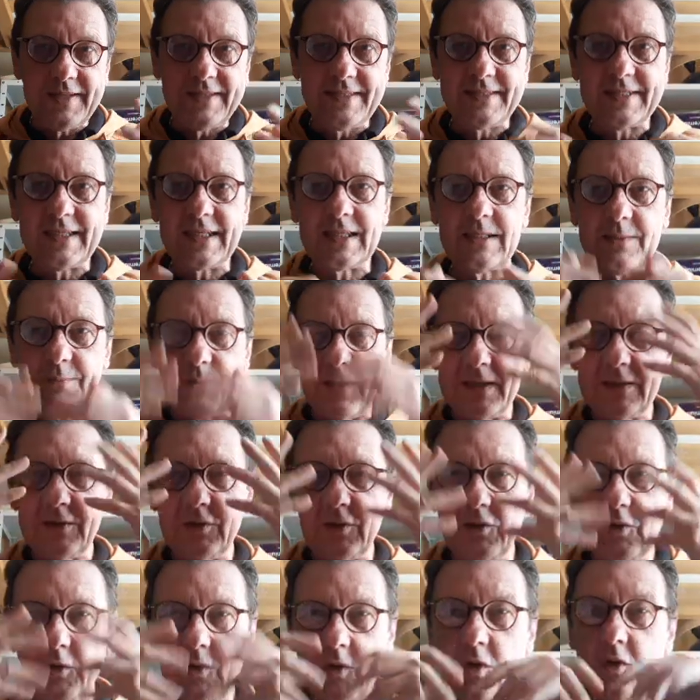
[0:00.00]
this
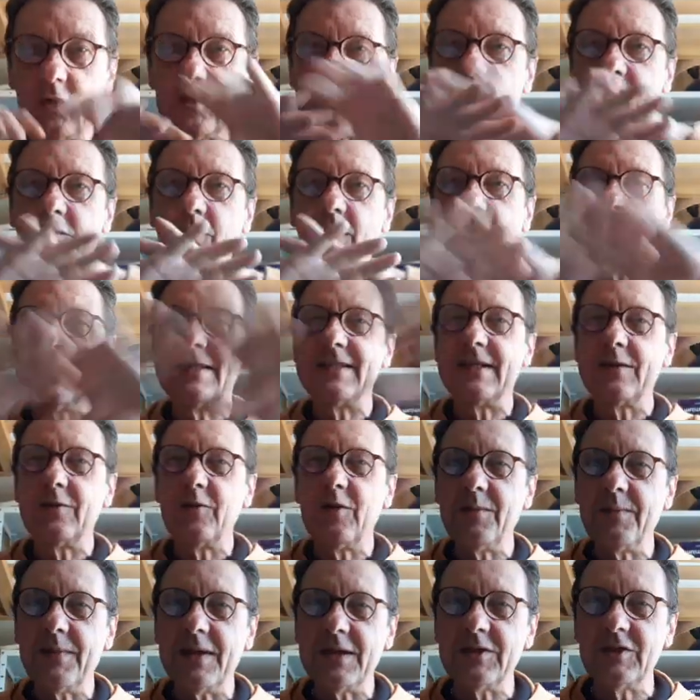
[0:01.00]
expansion. You close your eyes and
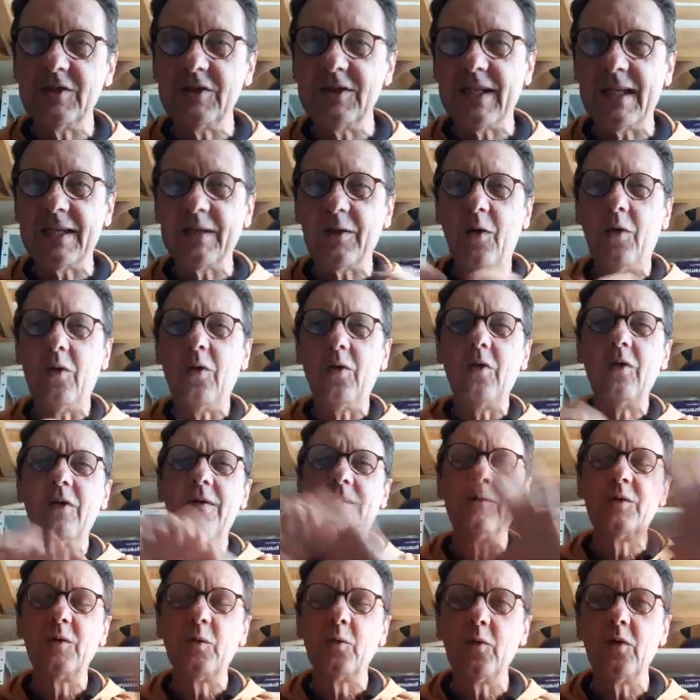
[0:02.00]
you imagine that all
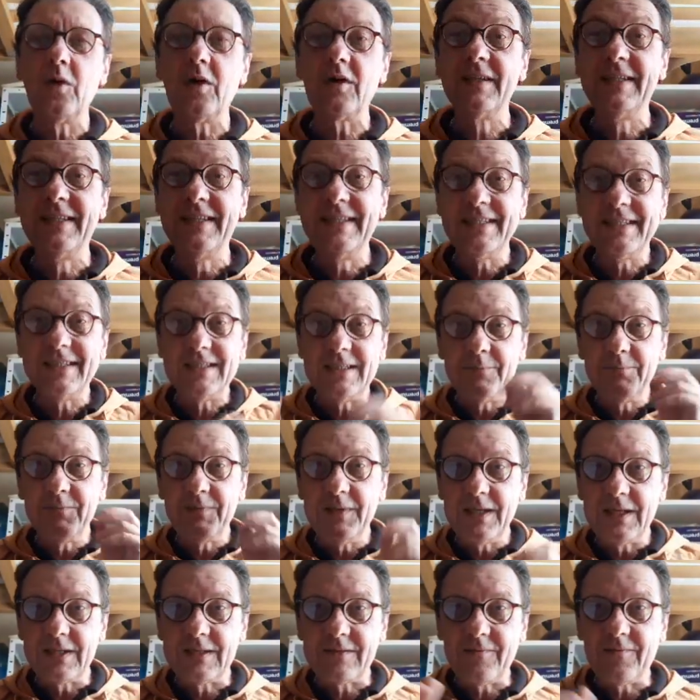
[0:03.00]
of the world
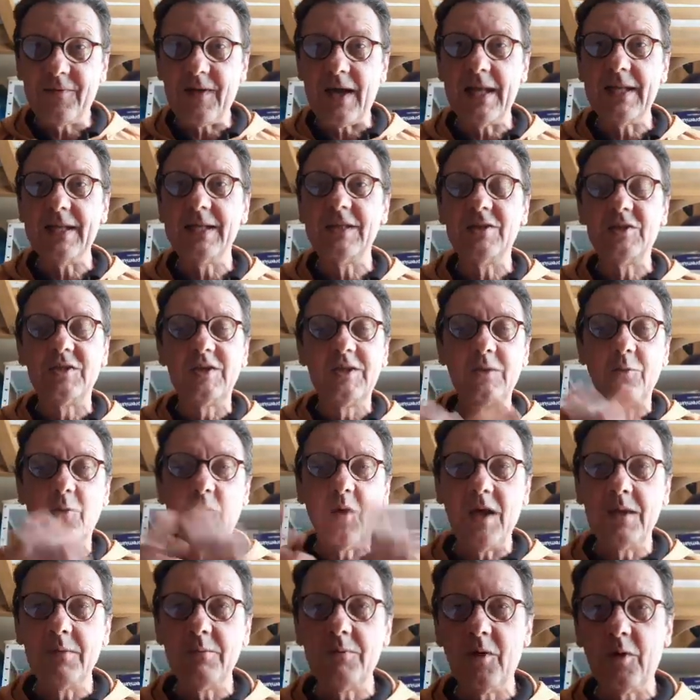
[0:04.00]
disappears, vanished in
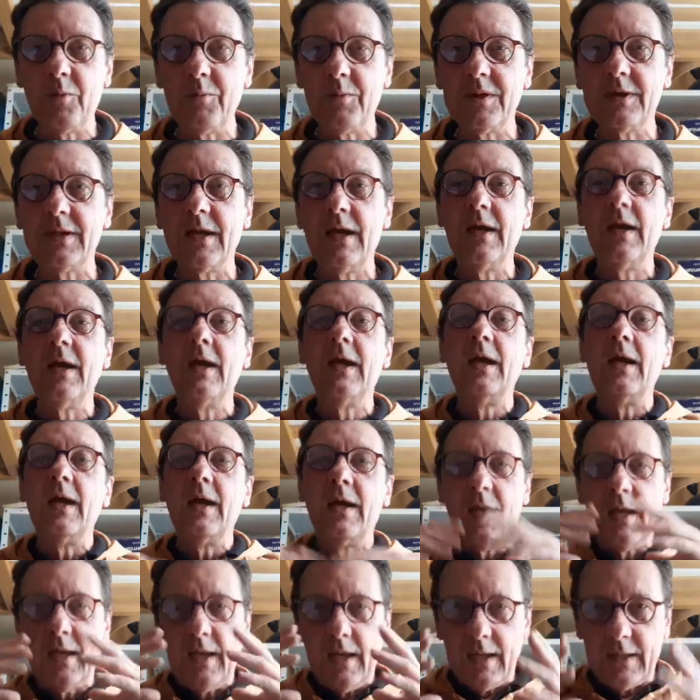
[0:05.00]
one moment.
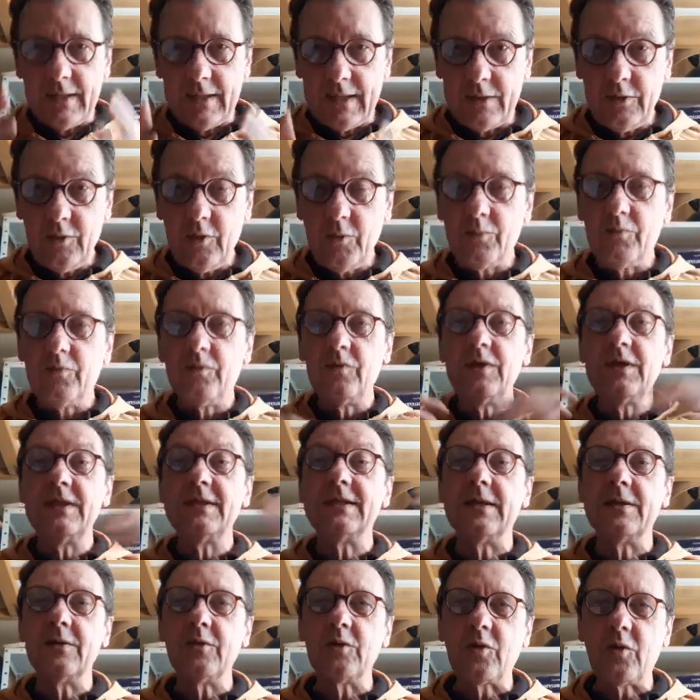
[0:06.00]
And then you
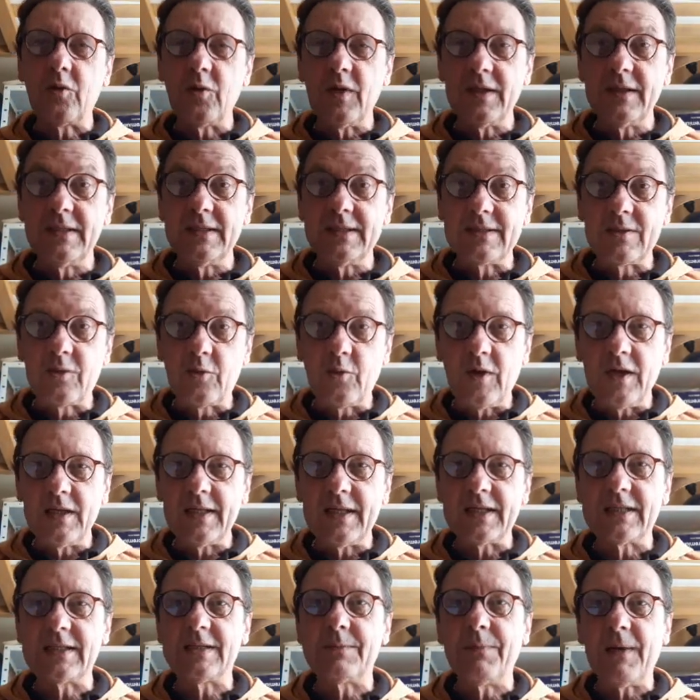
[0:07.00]
breathe and you create this great
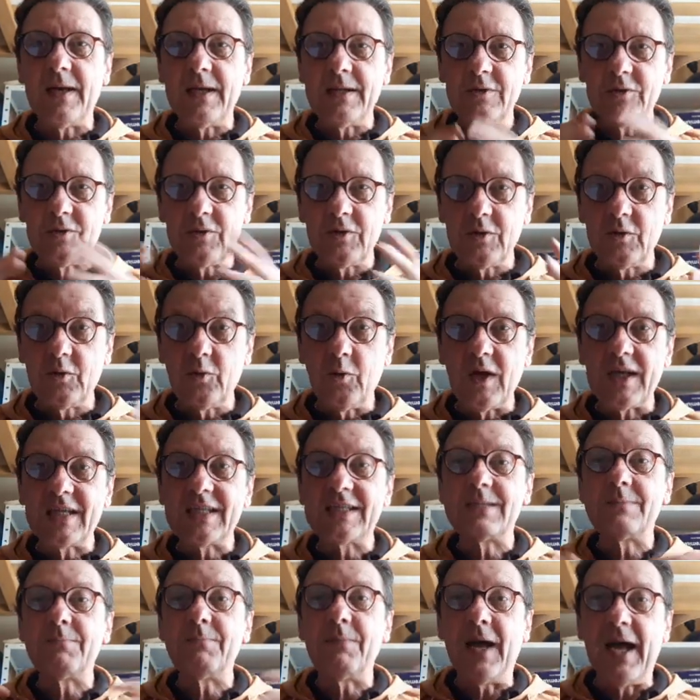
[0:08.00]
expansion to
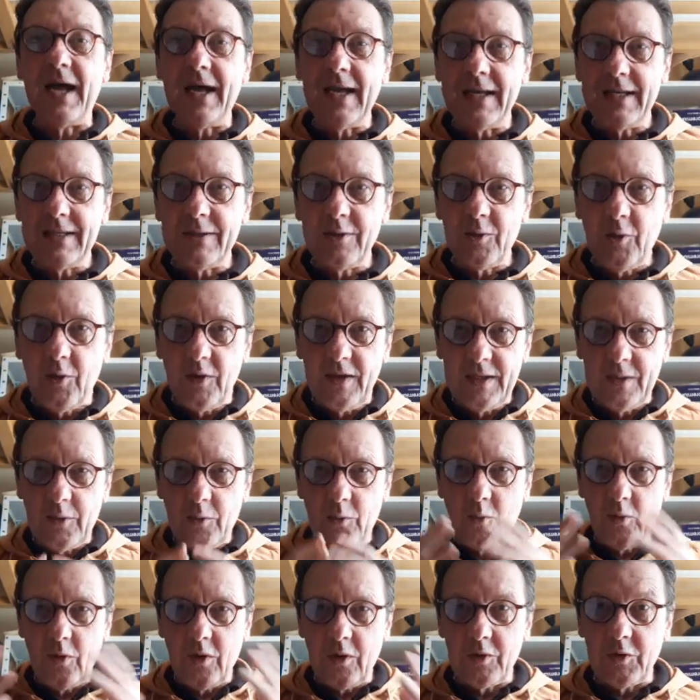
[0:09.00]
expand your inner
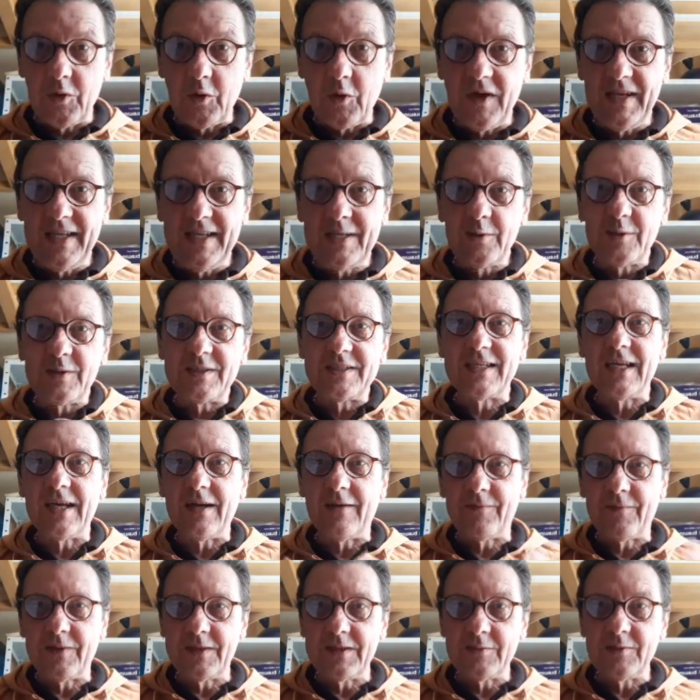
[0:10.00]
world, your inner
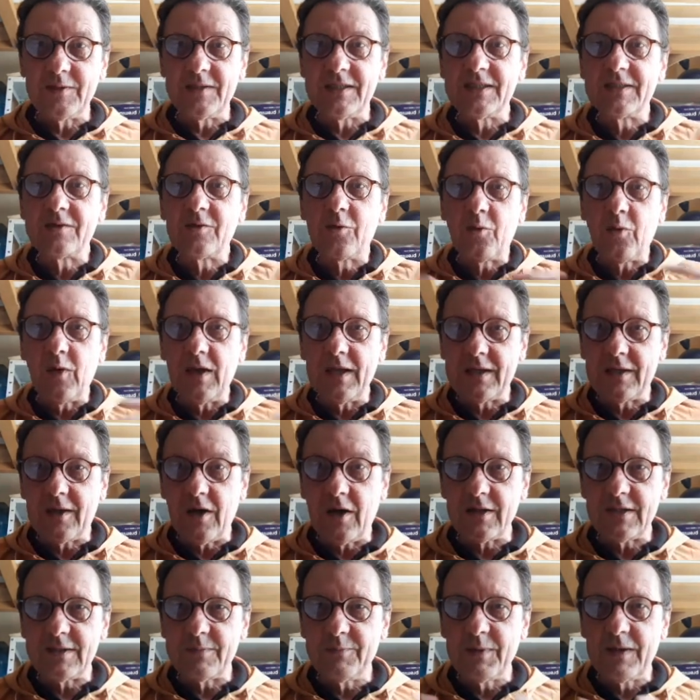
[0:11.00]
self. There's this great
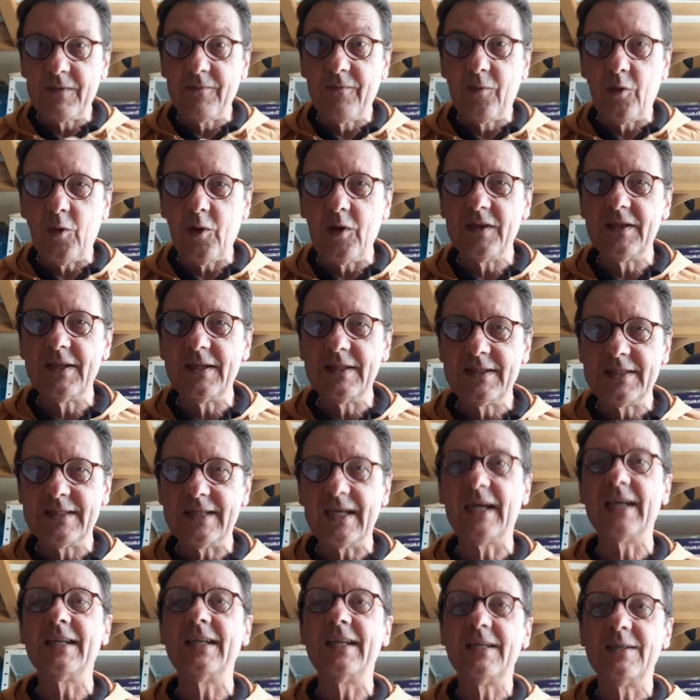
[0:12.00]
cosmic void
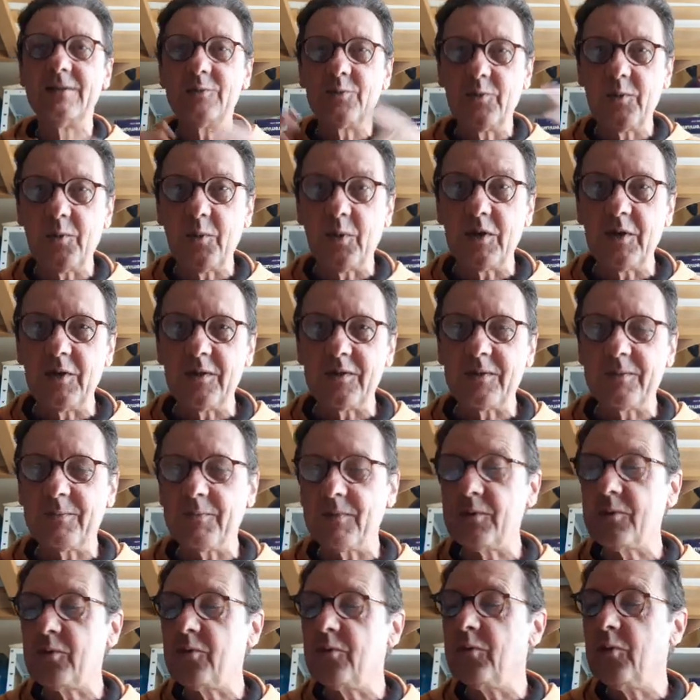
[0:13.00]
inside, and we want
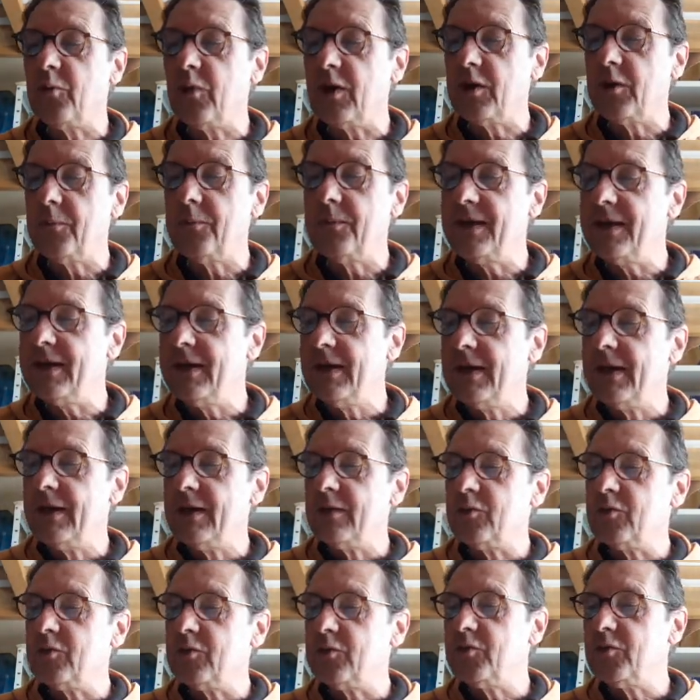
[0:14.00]

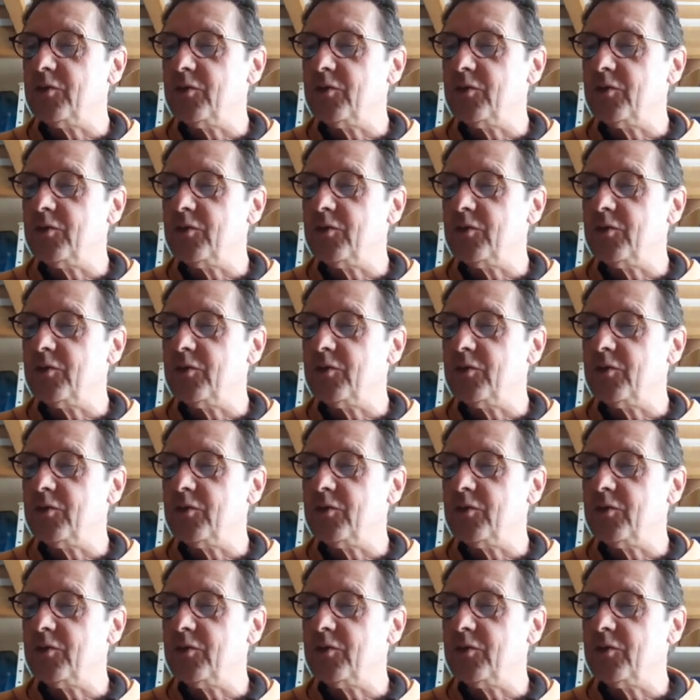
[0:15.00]
to